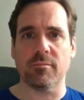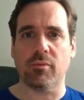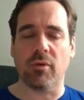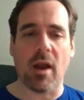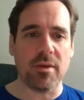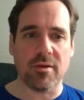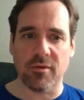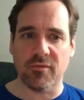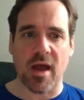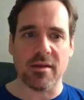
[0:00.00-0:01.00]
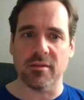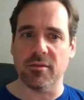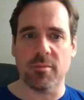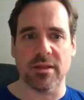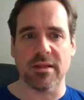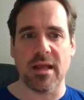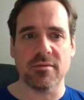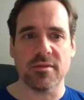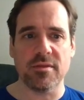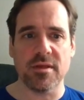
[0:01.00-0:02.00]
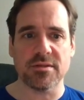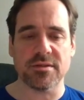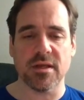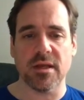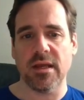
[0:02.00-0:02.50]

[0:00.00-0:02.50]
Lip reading: Probably could have gotten a little bit later than this.